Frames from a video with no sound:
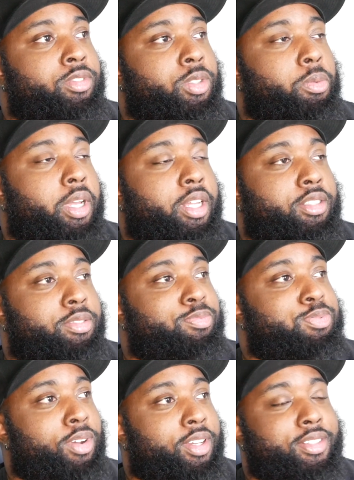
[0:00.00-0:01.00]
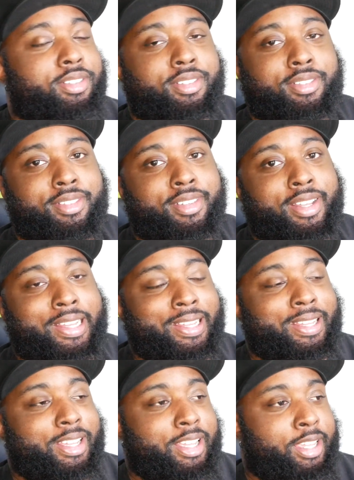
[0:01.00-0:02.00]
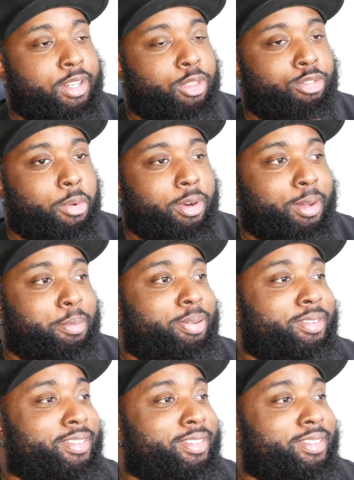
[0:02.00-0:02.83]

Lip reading: you had to fucking eat and throw it up.